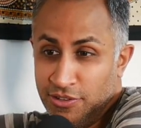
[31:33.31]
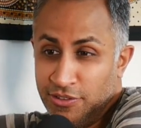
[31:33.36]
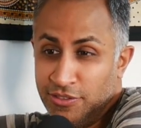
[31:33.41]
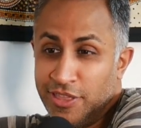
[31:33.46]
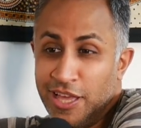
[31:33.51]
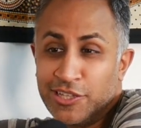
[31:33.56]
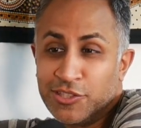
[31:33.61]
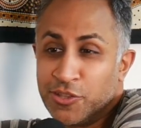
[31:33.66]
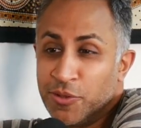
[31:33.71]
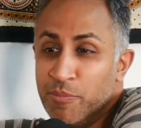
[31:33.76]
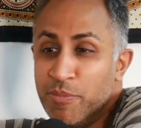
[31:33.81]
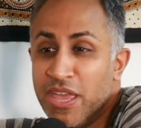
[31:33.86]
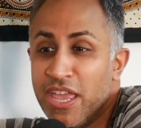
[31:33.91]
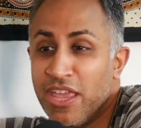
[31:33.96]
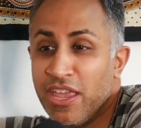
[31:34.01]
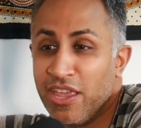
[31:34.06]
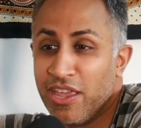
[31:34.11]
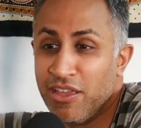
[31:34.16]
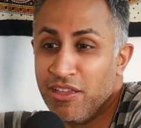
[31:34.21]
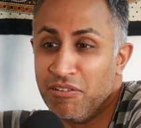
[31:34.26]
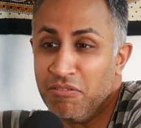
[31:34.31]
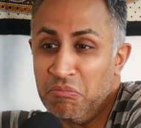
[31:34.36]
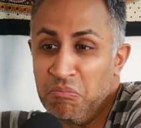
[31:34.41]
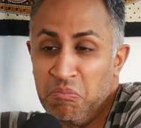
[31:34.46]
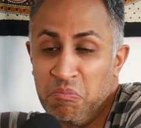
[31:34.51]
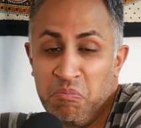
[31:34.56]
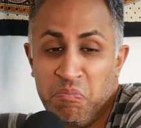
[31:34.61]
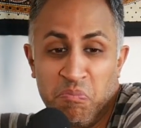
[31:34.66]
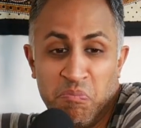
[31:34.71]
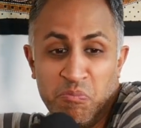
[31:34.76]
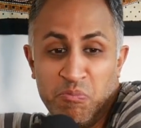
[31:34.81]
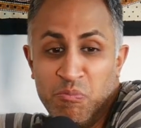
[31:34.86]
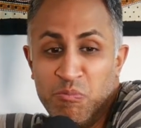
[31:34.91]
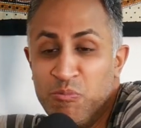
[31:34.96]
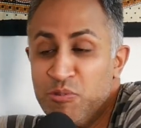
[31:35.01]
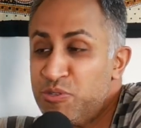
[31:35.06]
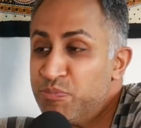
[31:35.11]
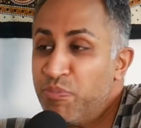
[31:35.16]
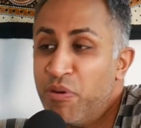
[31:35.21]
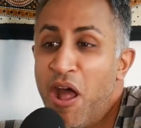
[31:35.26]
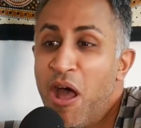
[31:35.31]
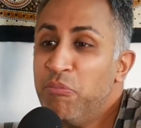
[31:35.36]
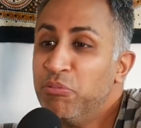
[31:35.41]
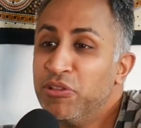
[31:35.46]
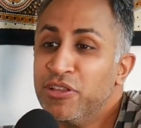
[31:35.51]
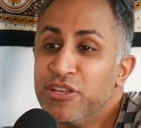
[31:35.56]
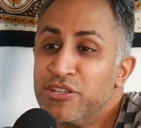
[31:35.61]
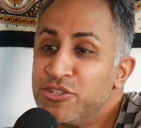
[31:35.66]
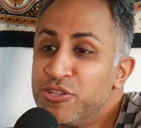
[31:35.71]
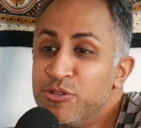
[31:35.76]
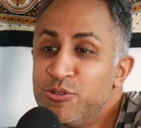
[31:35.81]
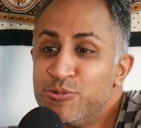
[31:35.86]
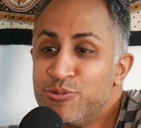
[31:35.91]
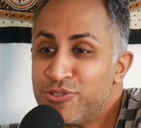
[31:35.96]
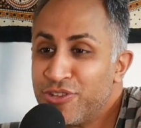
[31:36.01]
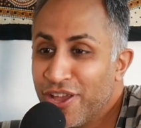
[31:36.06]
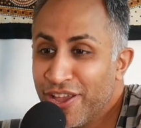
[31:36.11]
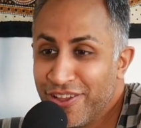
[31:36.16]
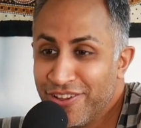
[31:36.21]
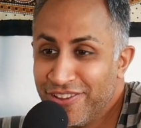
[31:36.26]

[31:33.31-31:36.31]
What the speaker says: that to me was probably a Tuesday.